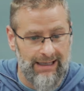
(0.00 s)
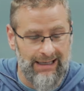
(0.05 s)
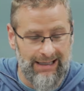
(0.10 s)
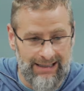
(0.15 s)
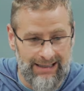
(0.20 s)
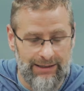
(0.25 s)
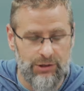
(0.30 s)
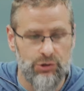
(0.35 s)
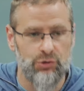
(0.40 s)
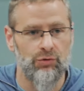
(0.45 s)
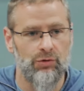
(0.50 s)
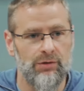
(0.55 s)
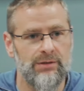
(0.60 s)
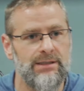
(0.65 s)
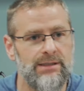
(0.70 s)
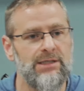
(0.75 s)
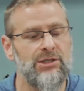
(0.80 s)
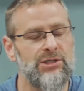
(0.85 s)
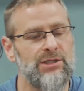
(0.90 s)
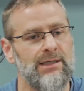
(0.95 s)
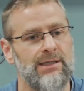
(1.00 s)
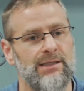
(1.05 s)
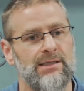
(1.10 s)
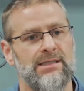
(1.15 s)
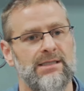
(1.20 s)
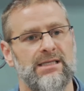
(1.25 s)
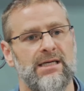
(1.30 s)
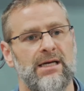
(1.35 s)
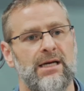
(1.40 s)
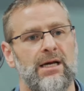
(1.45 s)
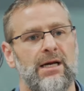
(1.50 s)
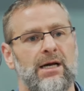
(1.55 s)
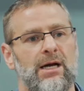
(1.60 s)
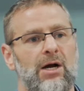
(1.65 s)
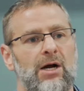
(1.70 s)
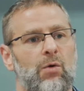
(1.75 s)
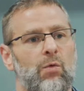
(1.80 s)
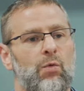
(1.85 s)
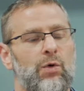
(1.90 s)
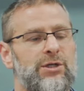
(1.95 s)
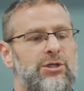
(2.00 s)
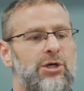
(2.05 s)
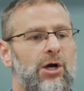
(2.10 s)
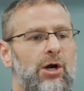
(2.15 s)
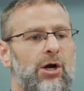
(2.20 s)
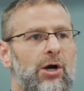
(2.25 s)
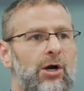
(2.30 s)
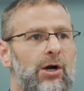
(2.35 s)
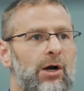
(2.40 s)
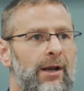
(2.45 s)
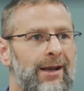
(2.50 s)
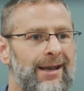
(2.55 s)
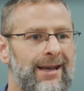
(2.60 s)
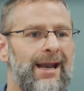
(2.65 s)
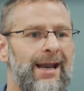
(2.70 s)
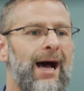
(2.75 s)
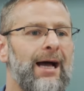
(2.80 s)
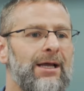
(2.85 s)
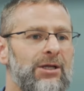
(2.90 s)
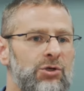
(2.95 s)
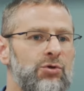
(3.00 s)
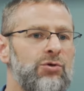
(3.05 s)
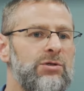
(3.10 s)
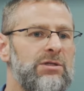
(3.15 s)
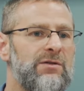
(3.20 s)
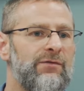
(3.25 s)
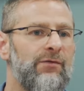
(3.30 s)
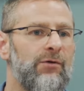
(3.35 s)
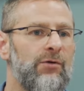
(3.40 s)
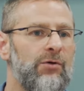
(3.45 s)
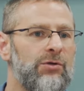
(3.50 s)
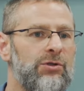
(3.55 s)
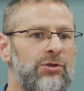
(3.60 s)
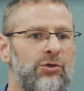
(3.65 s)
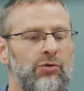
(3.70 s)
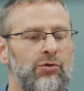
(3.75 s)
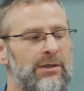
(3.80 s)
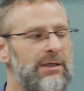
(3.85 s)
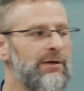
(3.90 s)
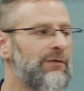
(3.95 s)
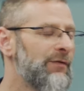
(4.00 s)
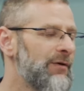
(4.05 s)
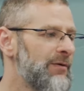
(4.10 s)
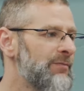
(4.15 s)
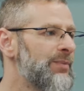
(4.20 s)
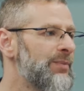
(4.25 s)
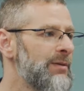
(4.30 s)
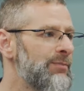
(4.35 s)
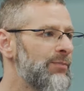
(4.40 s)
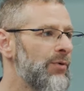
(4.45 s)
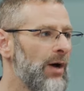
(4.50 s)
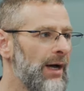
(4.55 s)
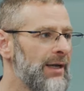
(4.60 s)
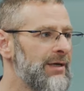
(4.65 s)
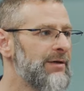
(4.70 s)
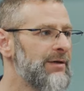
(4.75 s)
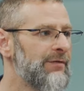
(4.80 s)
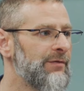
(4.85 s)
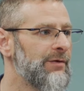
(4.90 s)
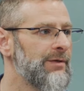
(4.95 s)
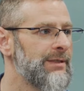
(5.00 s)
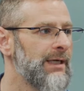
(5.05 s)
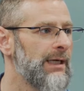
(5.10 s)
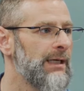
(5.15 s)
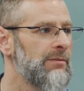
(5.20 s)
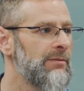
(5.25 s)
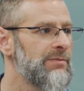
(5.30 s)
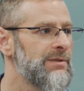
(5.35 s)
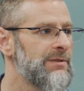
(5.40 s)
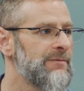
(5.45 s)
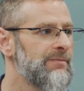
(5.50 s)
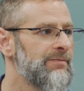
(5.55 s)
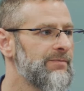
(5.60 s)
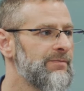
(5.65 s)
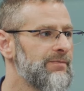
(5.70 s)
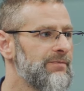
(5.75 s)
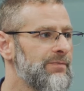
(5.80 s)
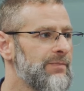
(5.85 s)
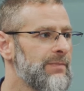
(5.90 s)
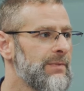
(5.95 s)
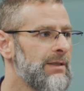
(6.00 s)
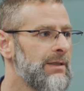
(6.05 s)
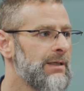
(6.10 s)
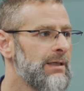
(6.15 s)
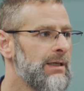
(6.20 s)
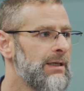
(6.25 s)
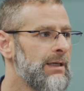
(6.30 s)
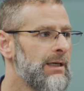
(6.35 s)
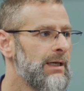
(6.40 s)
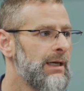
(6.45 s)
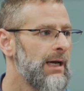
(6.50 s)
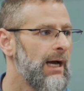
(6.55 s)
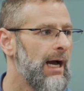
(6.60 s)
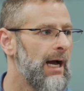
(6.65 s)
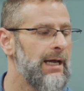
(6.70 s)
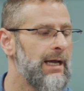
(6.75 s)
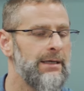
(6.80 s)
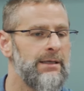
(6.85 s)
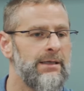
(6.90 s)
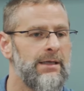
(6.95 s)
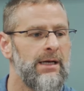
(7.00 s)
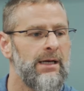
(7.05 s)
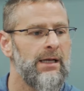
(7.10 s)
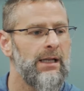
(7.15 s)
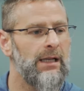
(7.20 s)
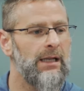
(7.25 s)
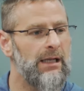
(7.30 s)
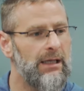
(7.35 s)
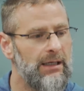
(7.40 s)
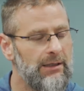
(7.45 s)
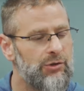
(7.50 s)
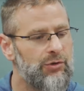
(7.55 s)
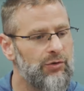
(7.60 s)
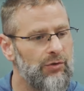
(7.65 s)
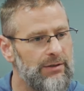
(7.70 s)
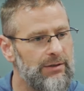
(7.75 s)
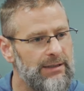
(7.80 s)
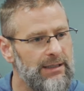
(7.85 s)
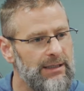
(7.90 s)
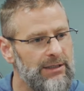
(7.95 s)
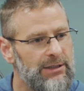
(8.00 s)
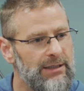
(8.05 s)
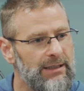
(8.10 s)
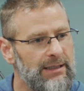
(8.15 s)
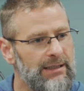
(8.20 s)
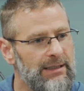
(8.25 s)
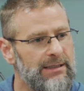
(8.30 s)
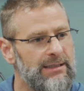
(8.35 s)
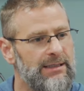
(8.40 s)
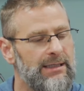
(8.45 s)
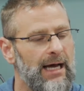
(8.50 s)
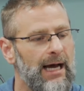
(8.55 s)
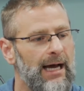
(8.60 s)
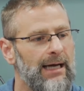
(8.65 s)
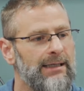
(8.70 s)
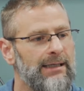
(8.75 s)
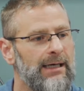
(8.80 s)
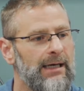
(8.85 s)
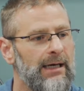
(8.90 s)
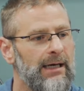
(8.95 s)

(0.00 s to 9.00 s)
literal teachings which are not useful to different people at different times. And literal teachings that